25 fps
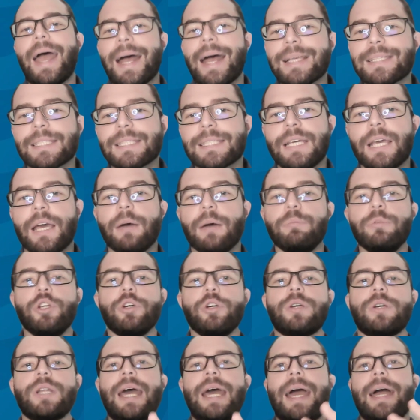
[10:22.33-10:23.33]
SEM, you
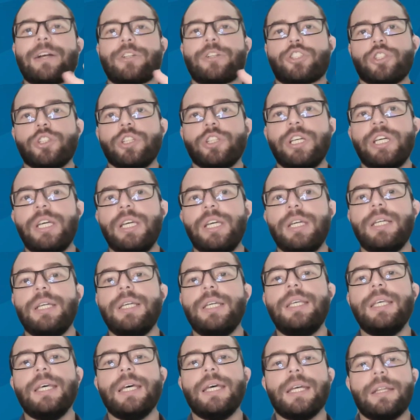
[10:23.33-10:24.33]
can actually
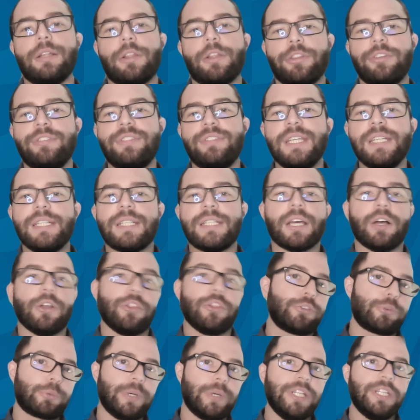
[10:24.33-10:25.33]
get
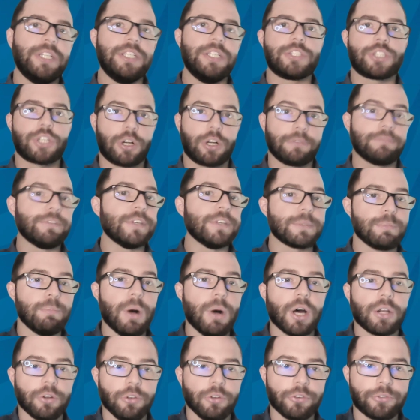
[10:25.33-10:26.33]
detailed 3D surface
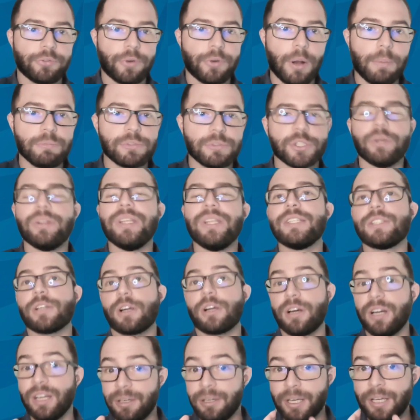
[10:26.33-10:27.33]
models from. So these
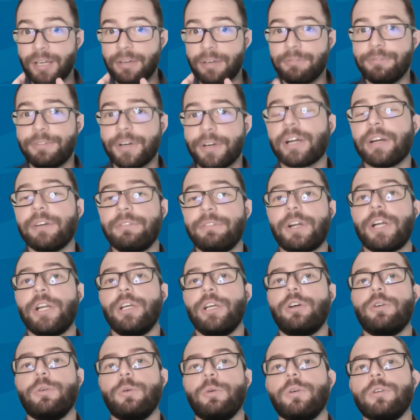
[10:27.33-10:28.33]
are very, very
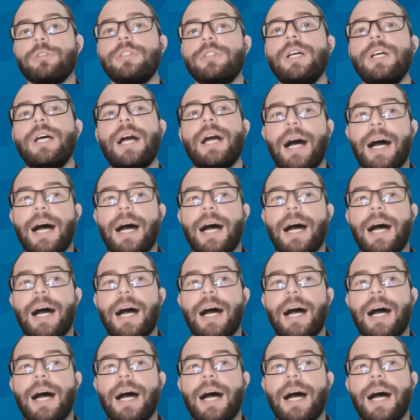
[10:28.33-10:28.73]
cool.